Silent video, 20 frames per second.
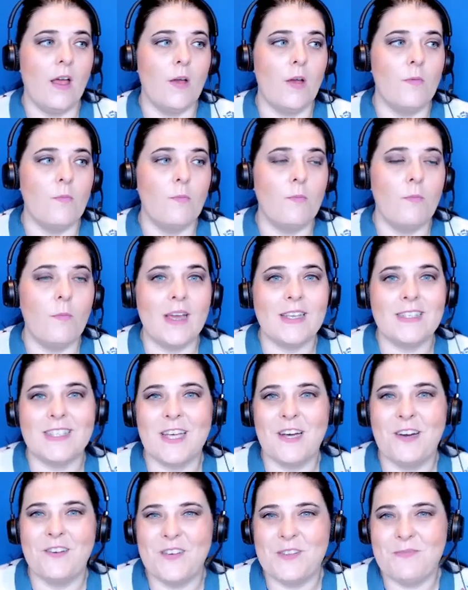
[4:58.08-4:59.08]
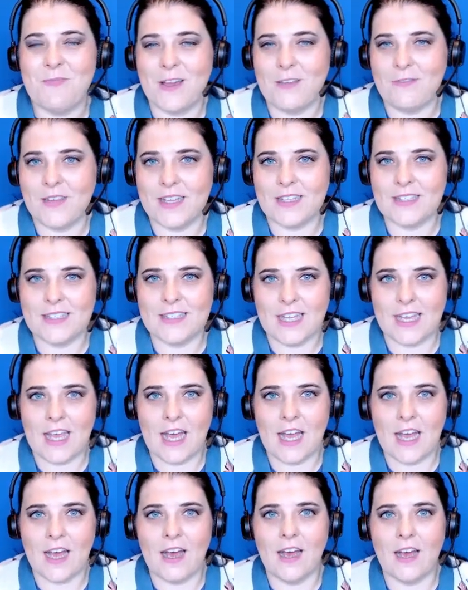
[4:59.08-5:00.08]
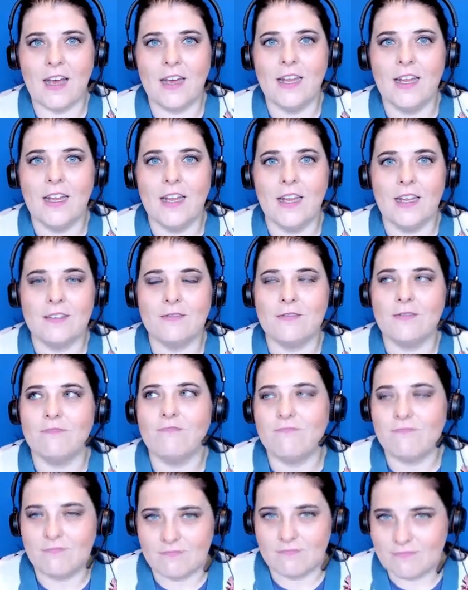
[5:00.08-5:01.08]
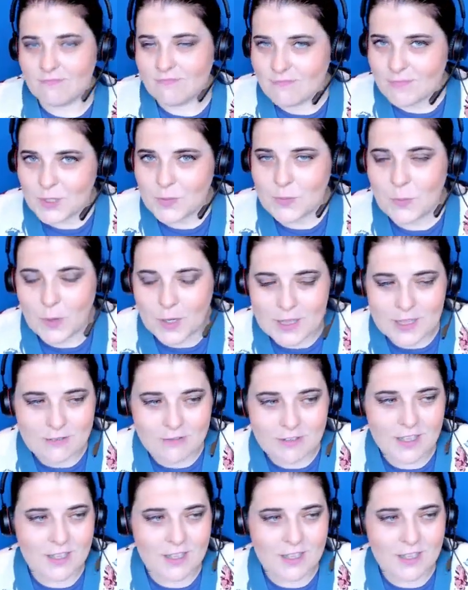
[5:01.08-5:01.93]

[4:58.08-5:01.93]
Um, myself and my fiance are spoiler